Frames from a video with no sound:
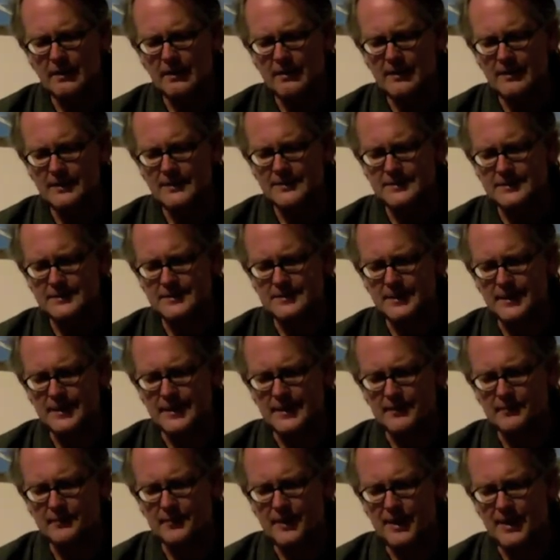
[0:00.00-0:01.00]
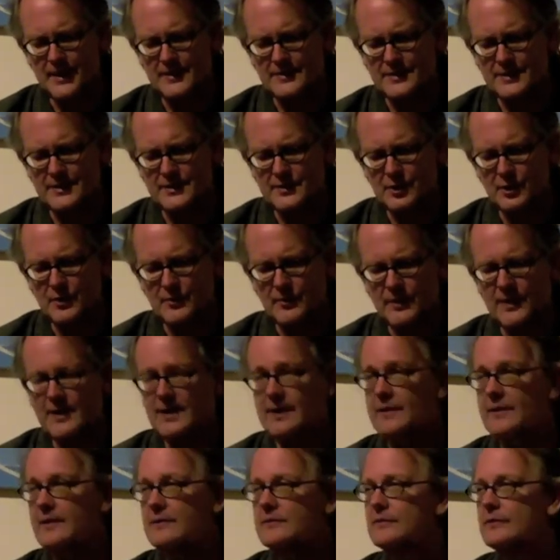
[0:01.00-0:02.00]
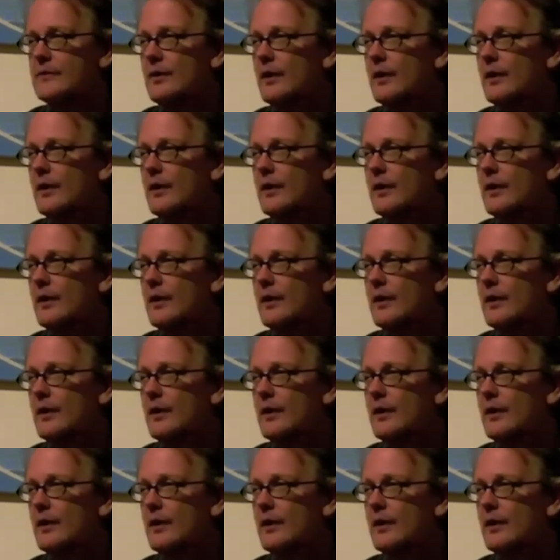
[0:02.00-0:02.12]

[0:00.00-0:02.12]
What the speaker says: This passage, opening this